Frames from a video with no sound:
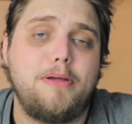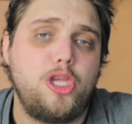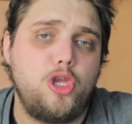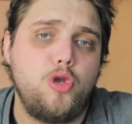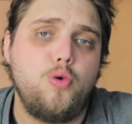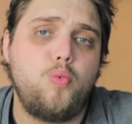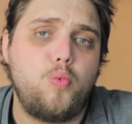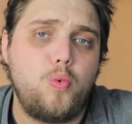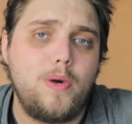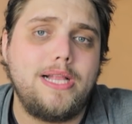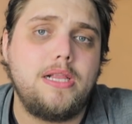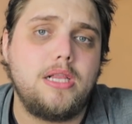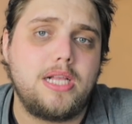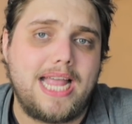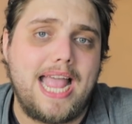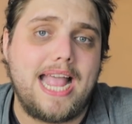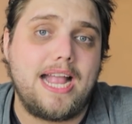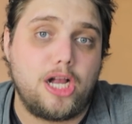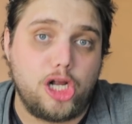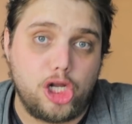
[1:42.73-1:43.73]
but you will
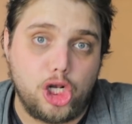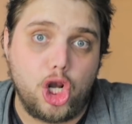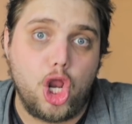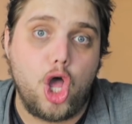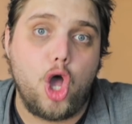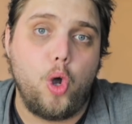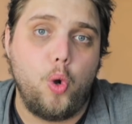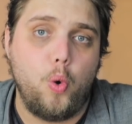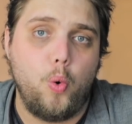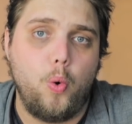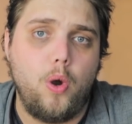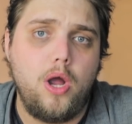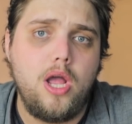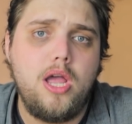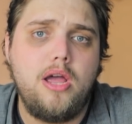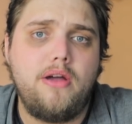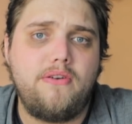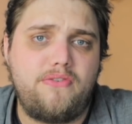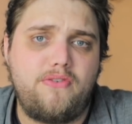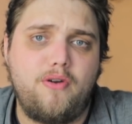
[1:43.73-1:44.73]
get glow
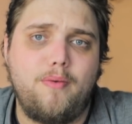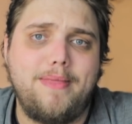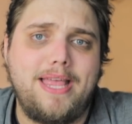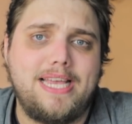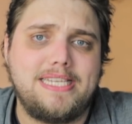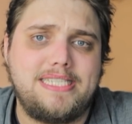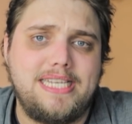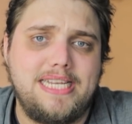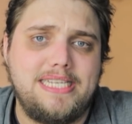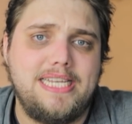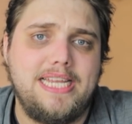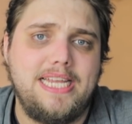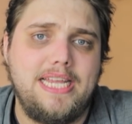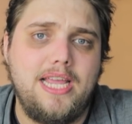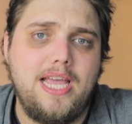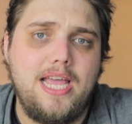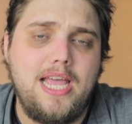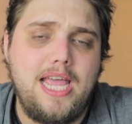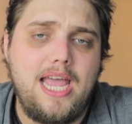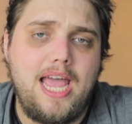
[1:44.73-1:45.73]
from that city,